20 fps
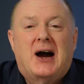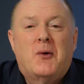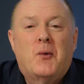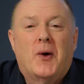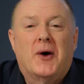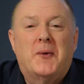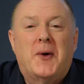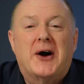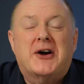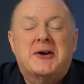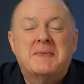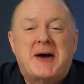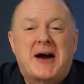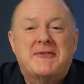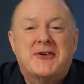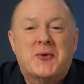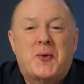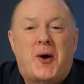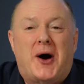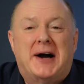Well, welcome
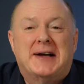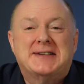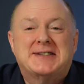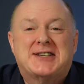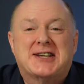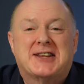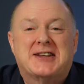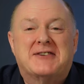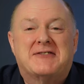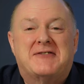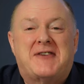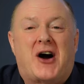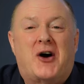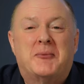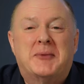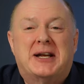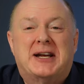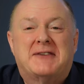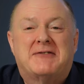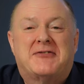everyone to the
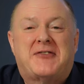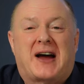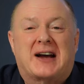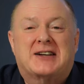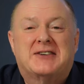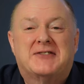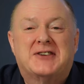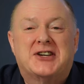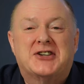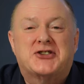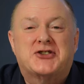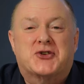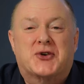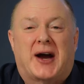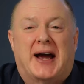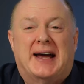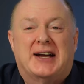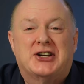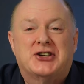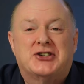Development Effectiveness
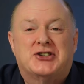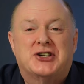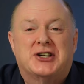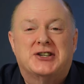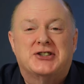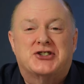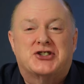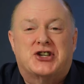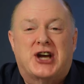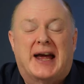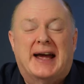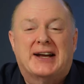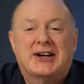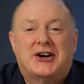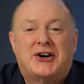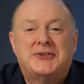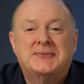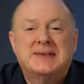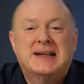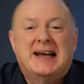Strategies
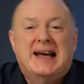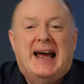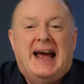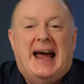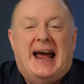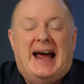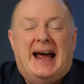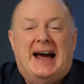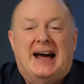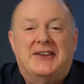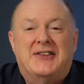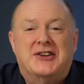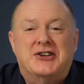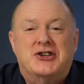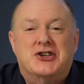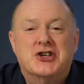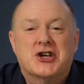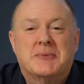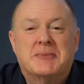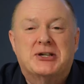channel and the
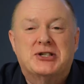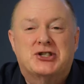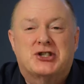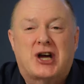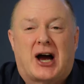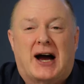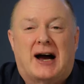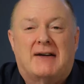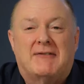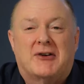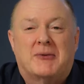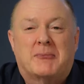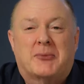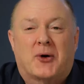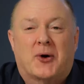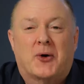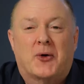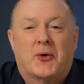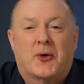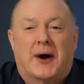Jim and Java
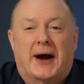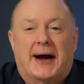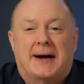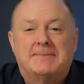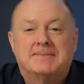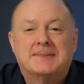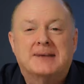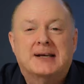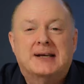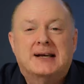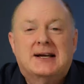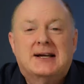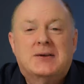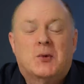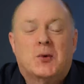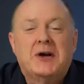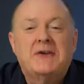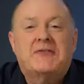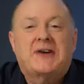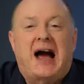program.
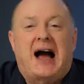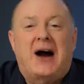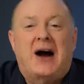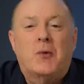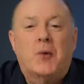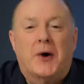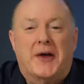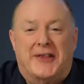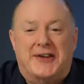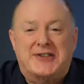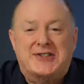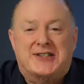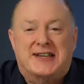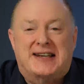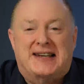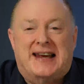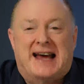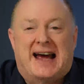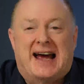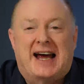We've got with us
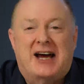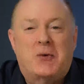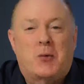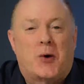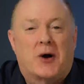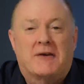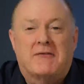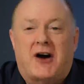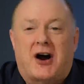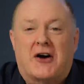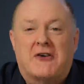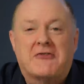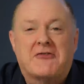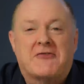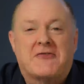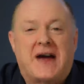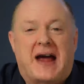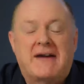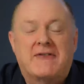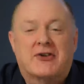today one of our
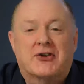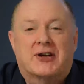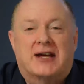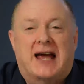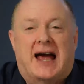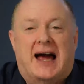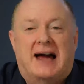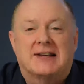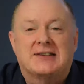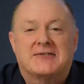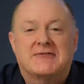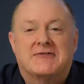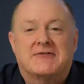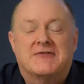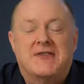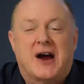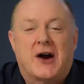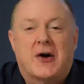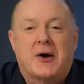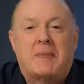favorite guests,
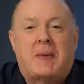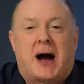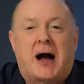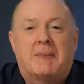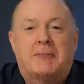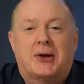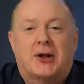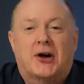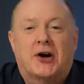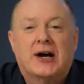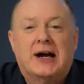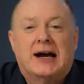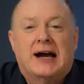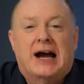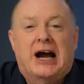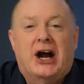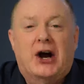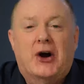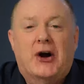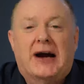very popular,
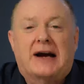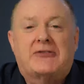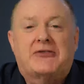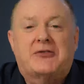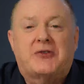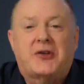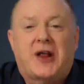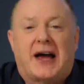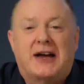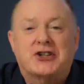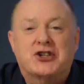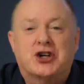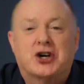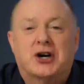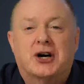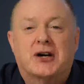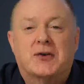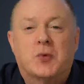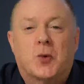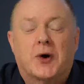Eric
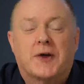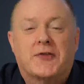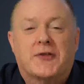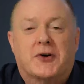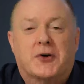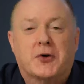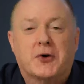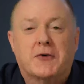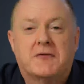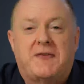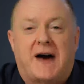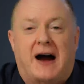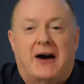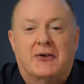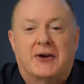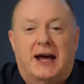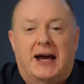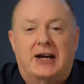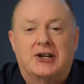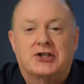Fleshood with the Crew
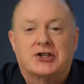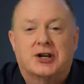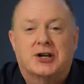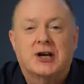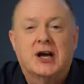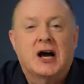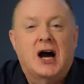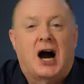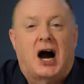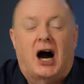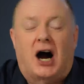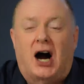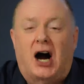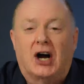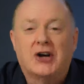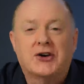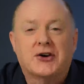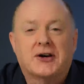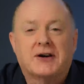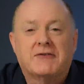Foundation,
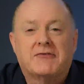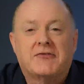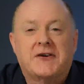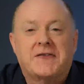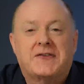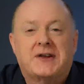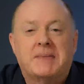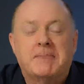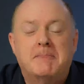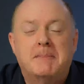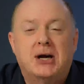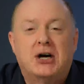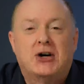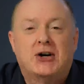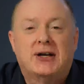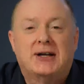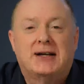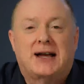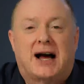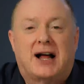$150
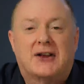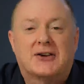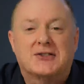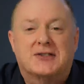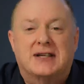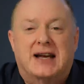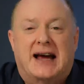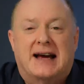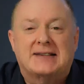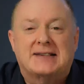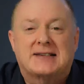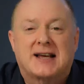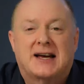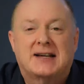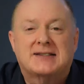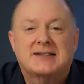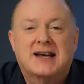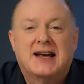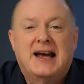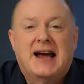million in
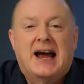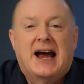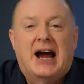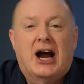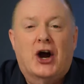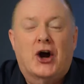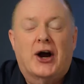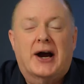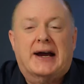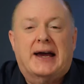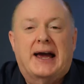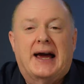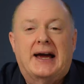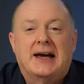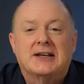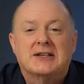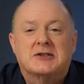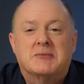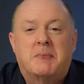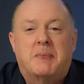assets. Eric
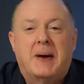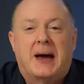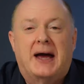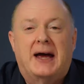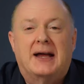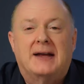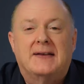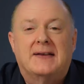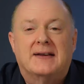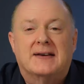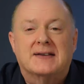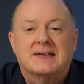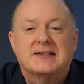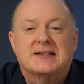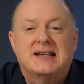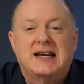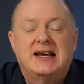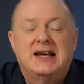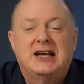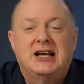has been the
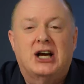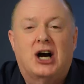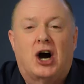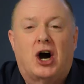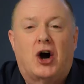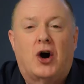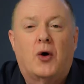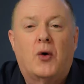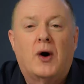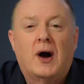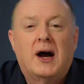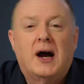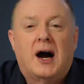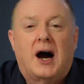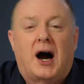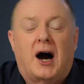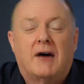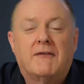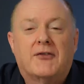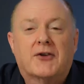CEO
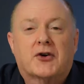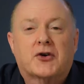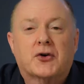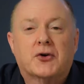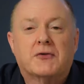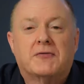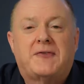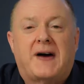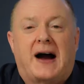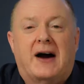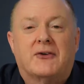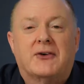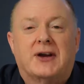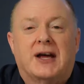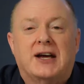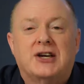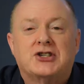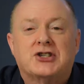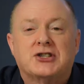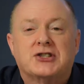of the Crew
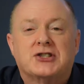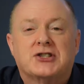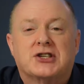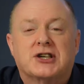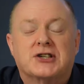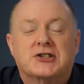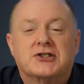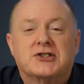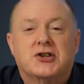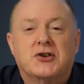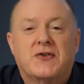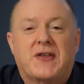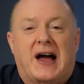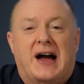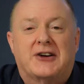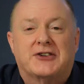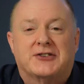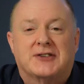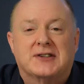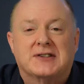Foundation since
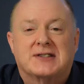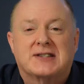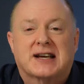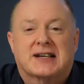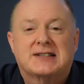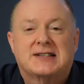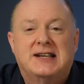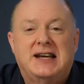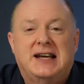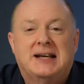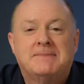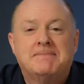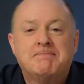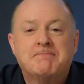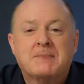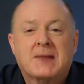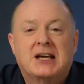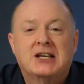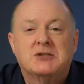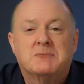2016.
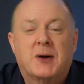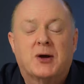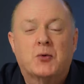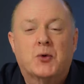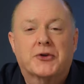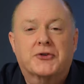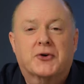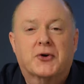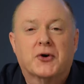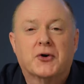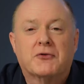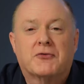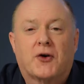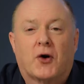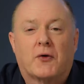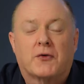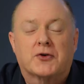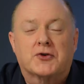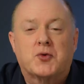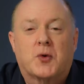He's been with Crew for
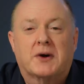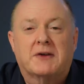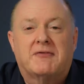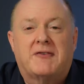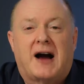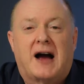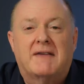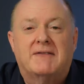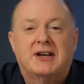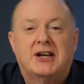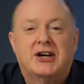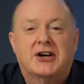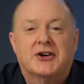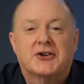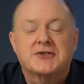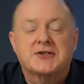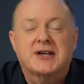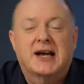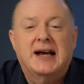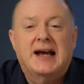over 25
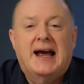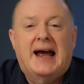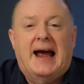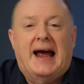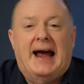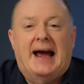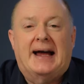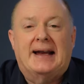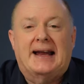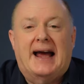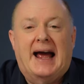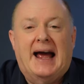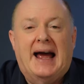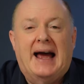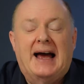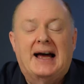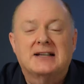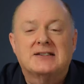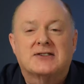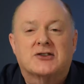years and
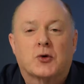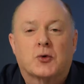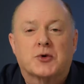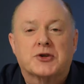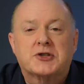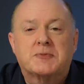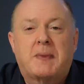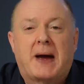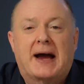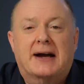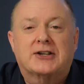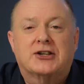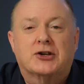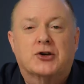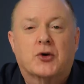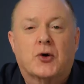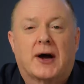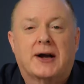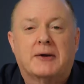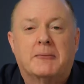has the respect and
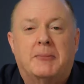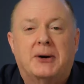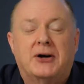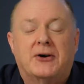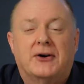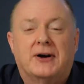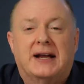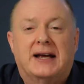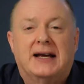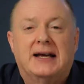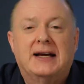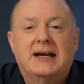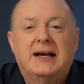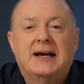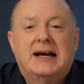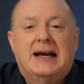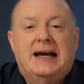credibility